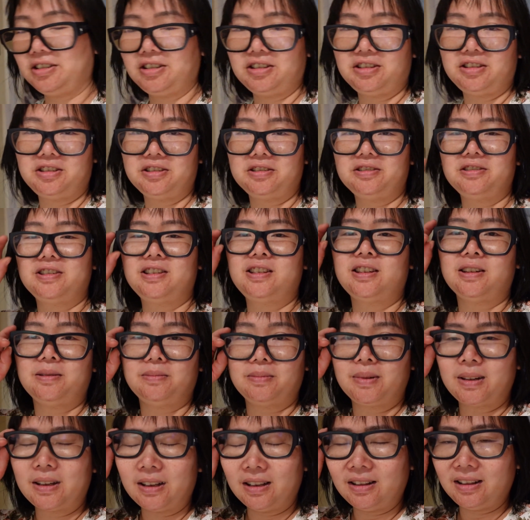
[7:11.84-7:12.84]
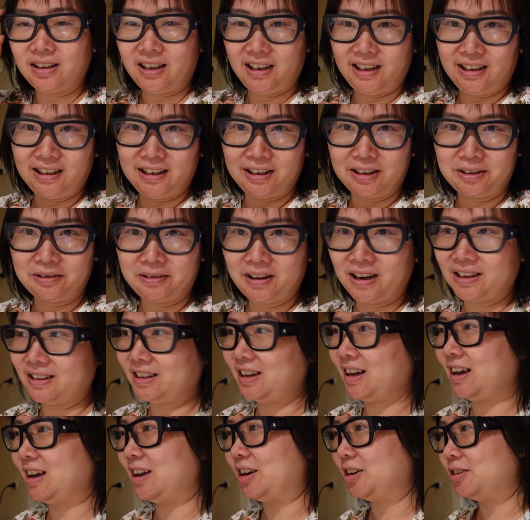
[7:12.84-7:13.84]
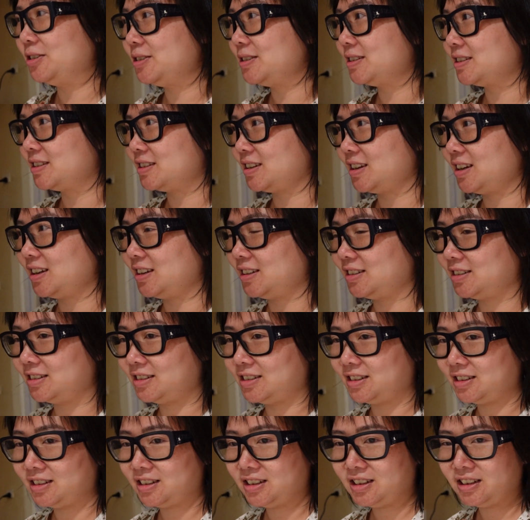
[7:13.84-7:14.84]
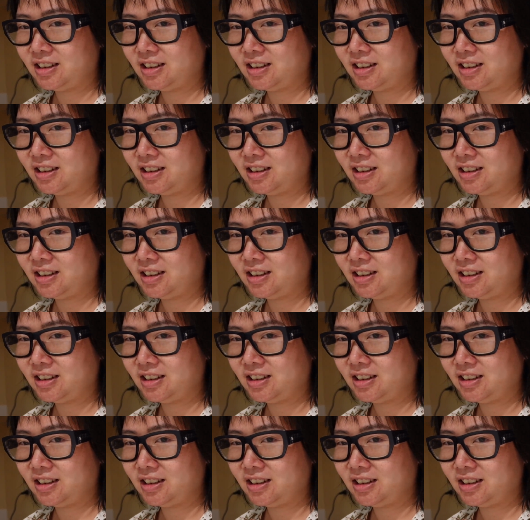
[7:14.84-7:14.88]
to do some cleaning around the house and